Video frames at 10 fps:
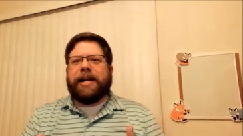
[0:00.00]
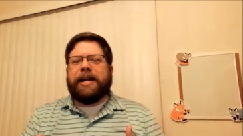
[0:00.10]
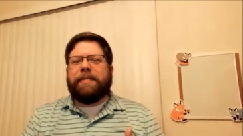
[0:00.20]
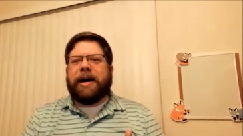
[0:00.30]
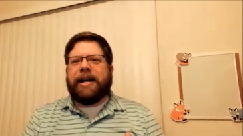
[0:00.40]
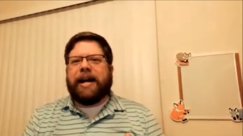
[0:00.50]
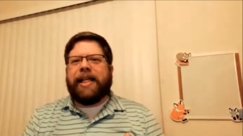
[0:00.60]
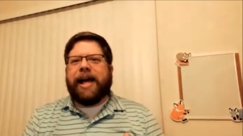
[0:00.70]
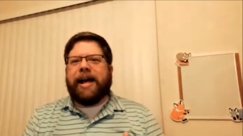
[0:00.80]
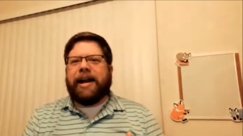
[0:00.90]
anybody like
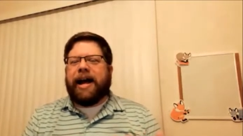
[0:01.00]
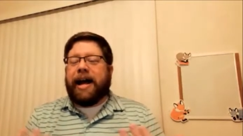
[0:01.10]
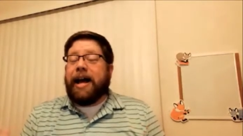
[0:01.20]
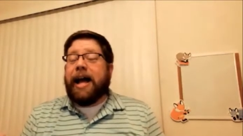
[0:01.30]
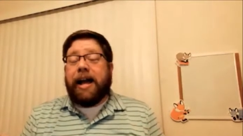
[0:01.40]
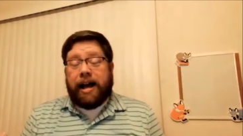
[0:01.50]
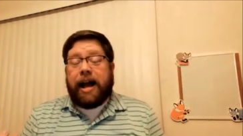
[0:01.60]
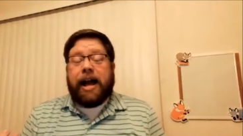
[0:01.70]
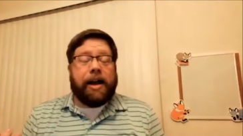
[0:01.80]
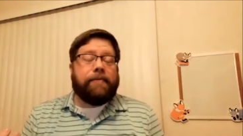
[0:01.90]
that? I,
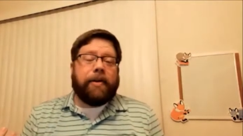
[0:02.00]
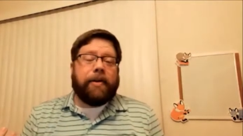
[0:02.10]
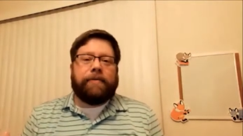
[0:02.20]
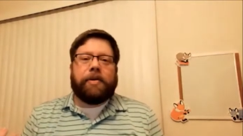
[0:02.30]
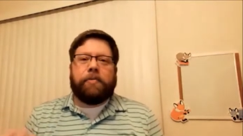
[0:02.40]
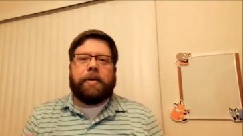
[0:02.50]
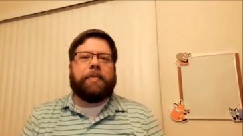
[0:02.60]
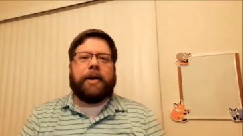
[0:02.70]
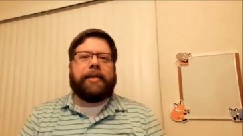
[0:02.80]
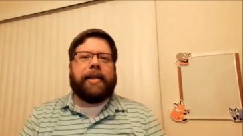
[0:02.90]
I have. I've known
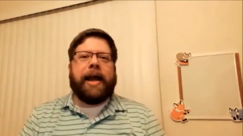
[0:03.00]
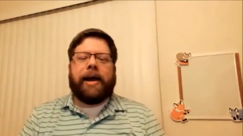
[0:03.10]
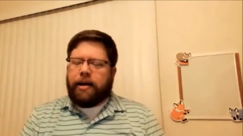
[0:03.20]
people like that.